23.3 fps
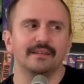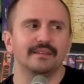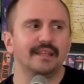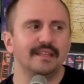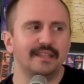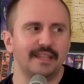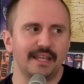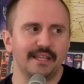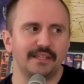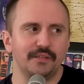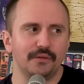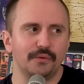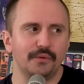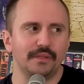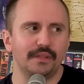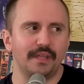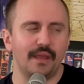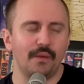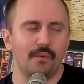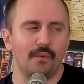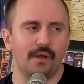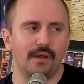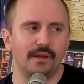Did they do what
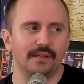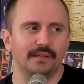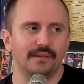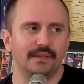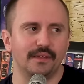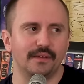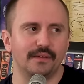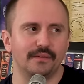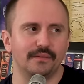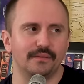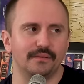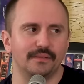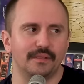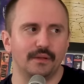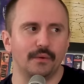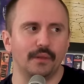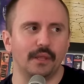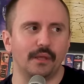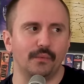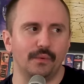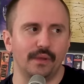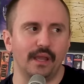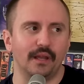they wanted, though? They
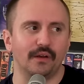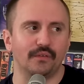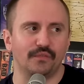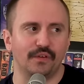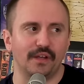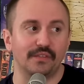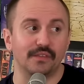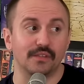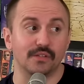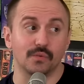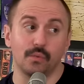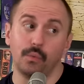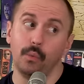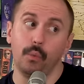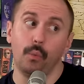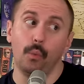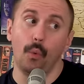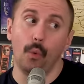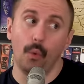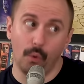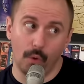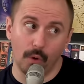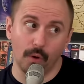were like, we got to fight this
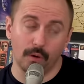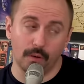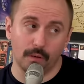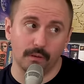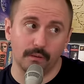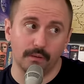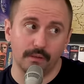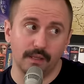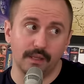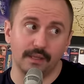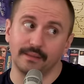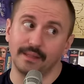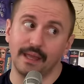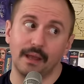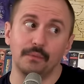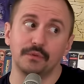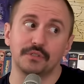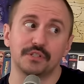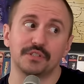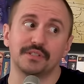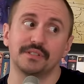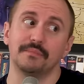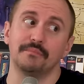war, and that
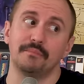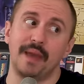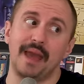was just a